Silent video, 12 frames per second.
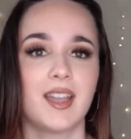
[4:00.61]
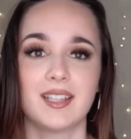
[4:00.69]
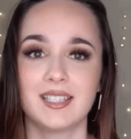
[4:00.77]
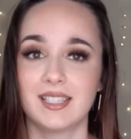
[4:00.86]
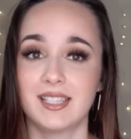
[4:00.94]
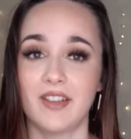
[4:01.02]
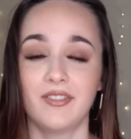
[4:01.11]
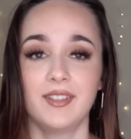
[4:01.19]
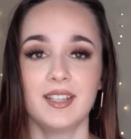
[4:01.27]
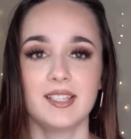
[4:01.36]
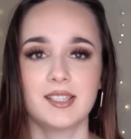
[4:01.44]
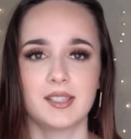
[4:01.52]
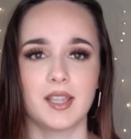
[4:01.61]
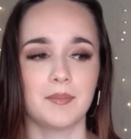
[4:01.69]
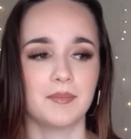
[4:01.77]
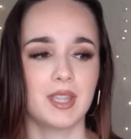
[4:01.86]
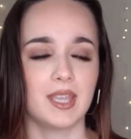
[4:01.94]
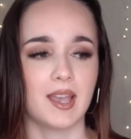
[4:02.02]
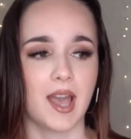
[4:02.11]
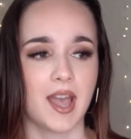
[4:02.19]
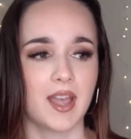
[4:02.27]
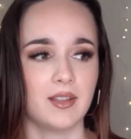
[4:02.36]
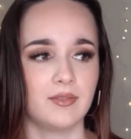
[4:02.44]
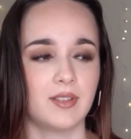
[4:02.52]
It's definitely something
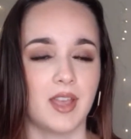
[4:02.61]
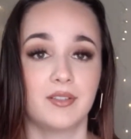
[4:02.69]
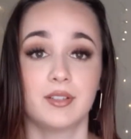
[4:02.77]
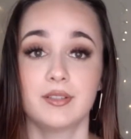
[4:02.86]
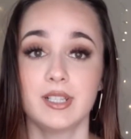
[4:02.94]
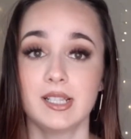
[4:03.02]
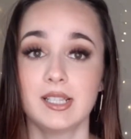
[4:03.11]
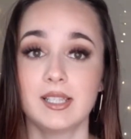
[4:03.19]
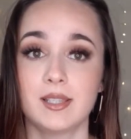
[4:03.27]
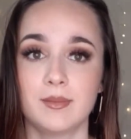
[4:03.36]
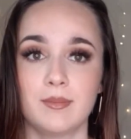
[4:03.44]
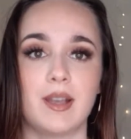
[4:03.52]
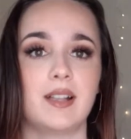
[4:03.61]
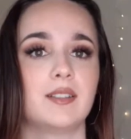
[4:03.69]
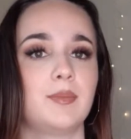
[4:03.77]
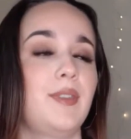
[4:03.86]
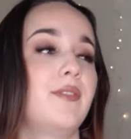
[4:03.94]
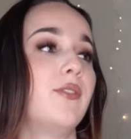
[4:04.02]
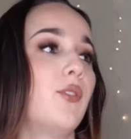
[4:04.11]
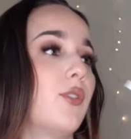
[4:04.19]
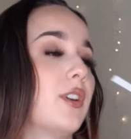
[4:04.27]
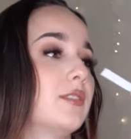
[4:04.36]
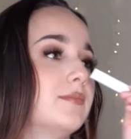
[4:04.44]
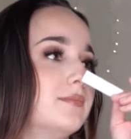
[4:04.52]
I've never really smelled
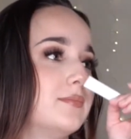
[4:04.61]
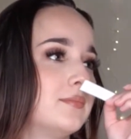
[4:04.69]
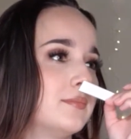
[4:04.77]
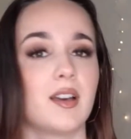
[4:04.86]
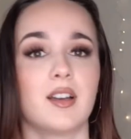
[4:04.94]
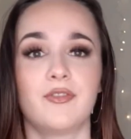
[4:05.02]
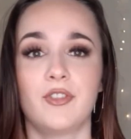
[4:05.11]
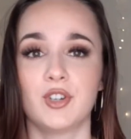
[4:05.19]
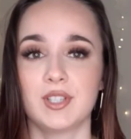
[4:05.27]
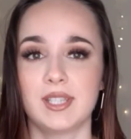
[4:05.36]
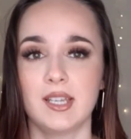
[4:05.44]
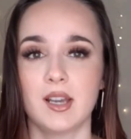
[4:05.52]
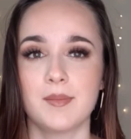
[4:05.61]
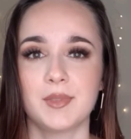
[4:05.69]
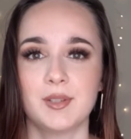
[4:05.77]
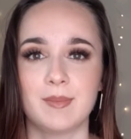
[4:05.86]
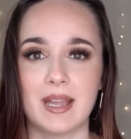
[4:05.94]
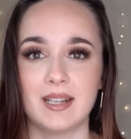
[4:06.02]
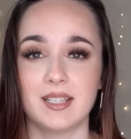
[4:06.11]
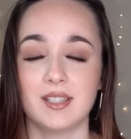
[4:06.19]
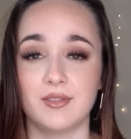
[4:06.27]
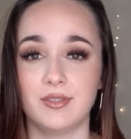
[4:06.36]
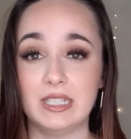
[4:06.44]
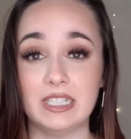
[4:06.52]
before. The first thing comes to mind,
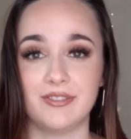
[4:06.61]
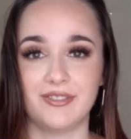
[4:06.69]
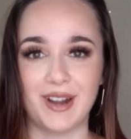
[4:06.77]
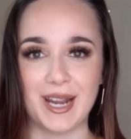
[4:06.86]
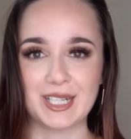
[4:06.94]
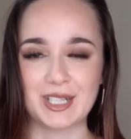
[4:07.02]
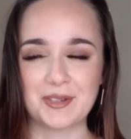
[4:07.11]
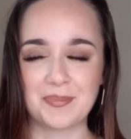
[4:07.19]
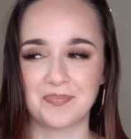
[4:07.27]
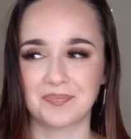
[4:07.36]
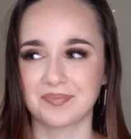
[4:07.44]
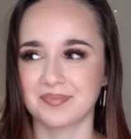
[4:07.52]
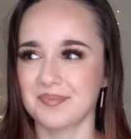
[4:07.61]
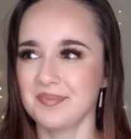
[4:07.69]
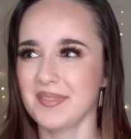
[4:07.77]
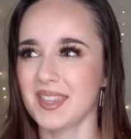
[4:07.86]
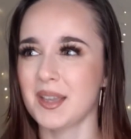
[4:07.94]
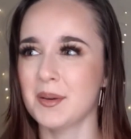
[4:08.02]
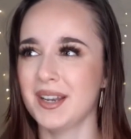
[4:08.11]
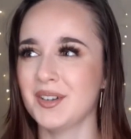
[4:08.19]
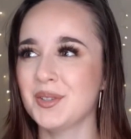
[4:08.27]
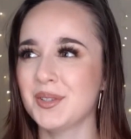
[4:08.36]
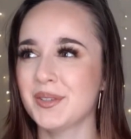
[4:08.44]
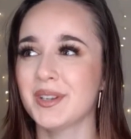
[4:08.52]
it's really fresh. But
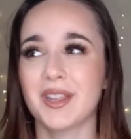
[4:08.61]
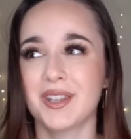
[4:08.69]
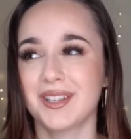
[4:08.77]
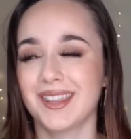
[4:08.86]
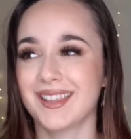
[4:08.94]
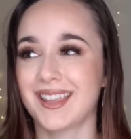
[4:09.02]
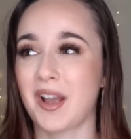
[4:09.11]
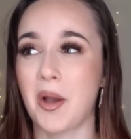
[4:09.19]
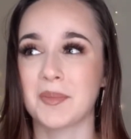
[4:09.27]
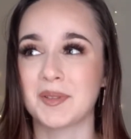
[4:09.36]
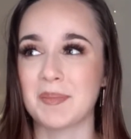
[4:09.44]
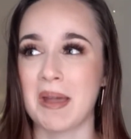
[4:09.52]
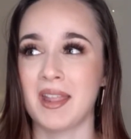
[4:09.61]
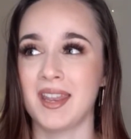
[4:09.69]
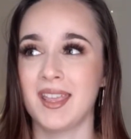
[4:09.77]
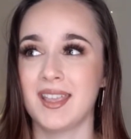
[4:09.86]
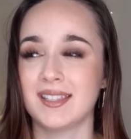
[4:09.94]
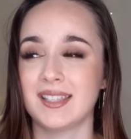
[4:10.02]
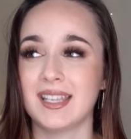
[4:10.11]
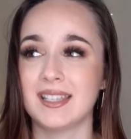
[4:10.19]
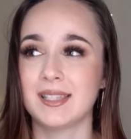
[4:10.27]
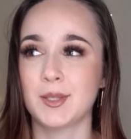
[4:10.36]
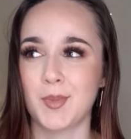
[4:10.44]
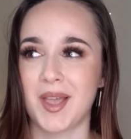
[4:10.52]
also another thing that comes to mind is it
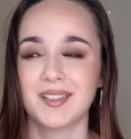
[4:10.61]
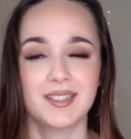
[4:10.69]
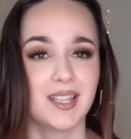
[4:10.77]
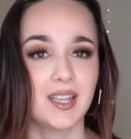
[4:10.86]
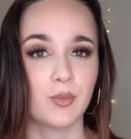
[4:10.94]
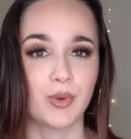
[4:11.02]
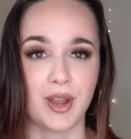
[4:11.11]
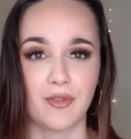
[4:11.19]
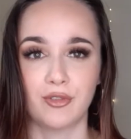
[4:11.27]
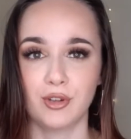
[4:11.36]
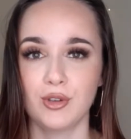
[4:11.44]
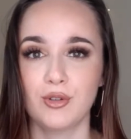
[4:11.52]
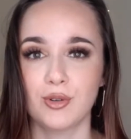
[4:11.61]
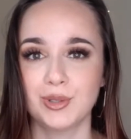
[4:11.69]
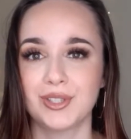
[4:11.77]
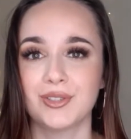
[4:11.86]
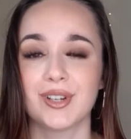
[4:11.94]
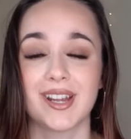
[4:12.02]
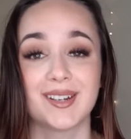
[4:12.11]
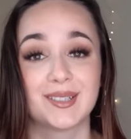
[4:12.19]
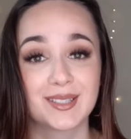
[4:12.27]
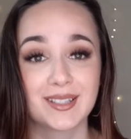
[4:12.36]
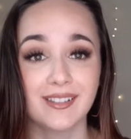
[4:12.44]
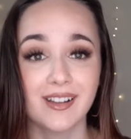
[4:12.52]
smells like whenever you go to a hair
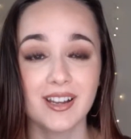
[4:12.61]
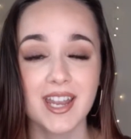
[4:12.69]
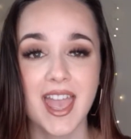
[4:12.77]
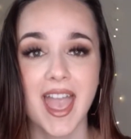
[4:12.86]
salon